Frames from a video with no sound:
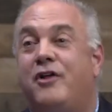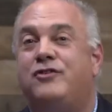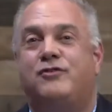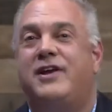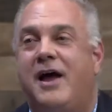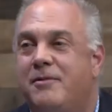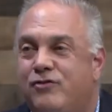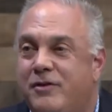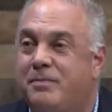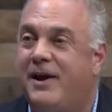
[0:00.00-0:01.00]
these retirement
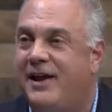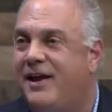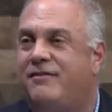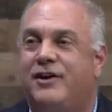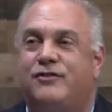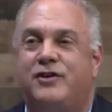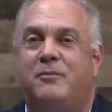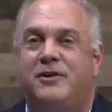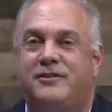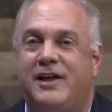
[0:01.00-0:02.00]
dreams, but I never hear
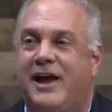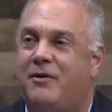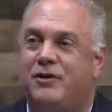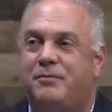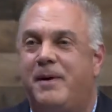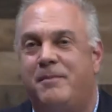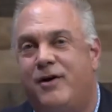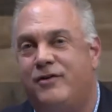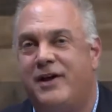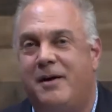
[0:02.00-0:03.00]
someone say, I want to spend my
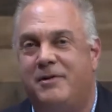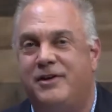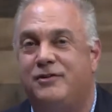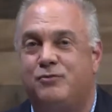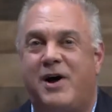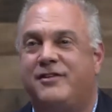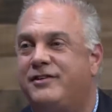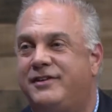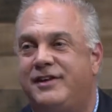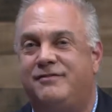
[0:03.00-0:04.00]
retirement years
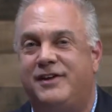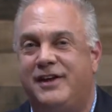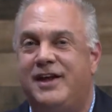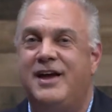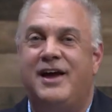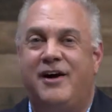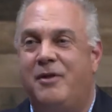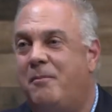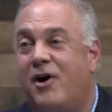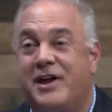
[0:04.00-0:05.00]
watching TV on
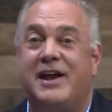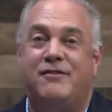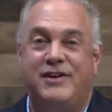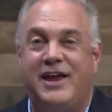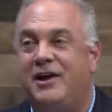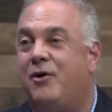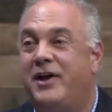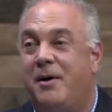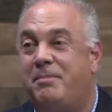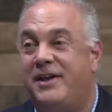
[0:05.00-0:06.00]
the market every day
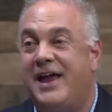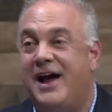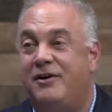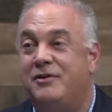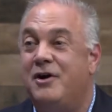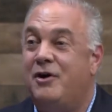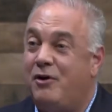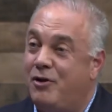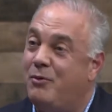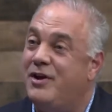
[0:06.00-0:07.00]
going up and down,
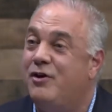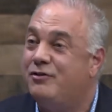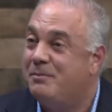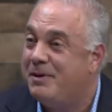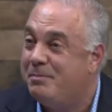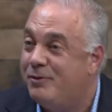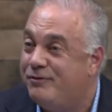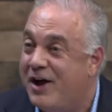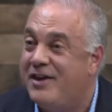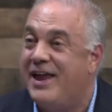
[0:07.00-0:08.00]
although we know some people
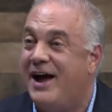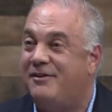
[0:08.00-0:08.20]
who've done that,